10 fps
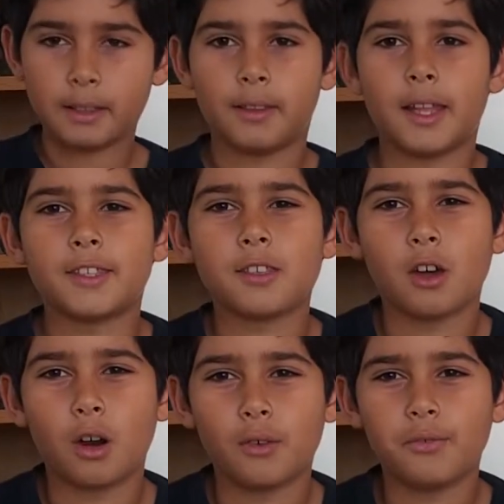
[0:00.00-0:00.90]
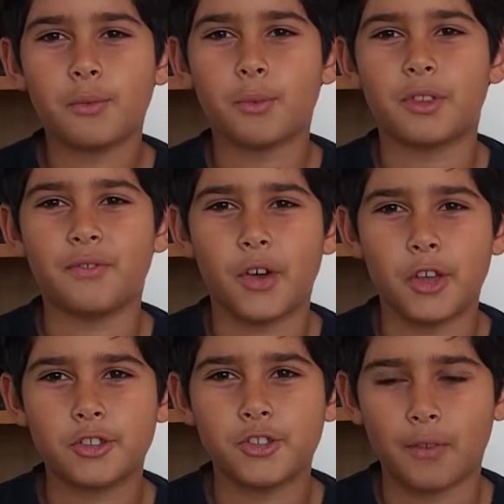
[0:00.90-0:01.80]
Let's start off with the
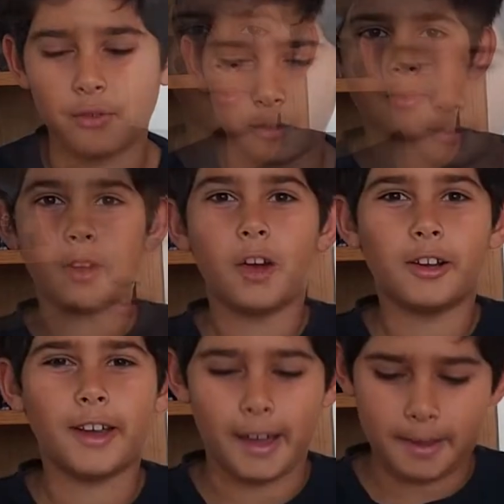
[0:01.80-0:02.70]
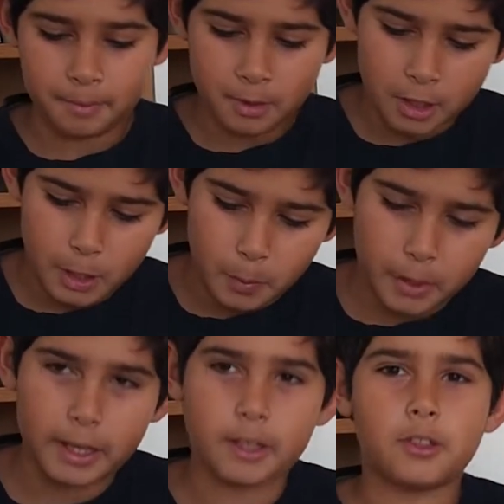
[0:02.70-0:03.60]
first jaffle. Okay, you're
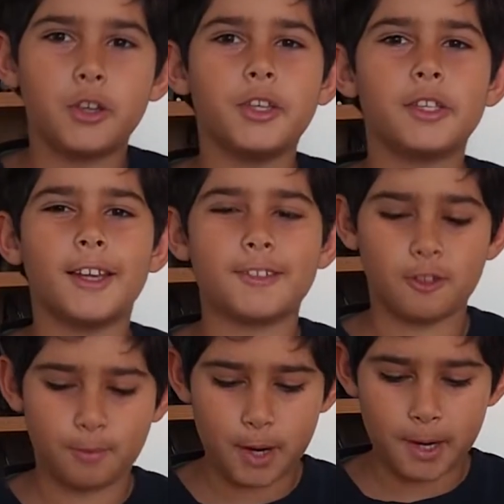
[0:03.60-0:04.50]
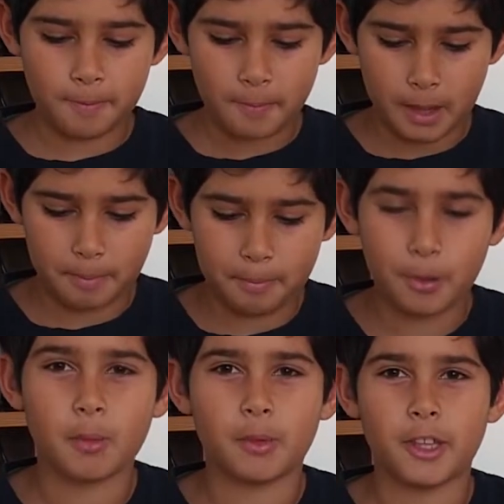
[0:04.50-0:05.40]
going to get 2 slices of bread and
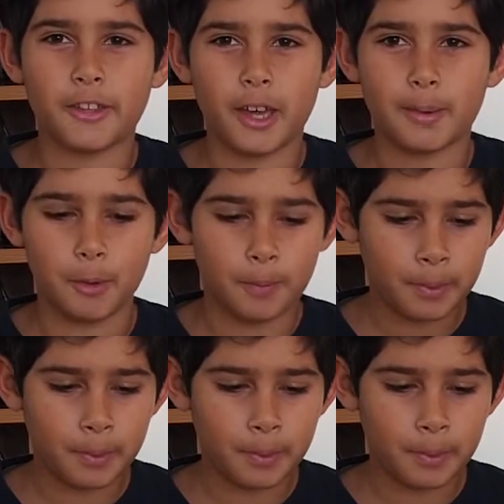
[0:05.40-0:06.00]
put them on the table.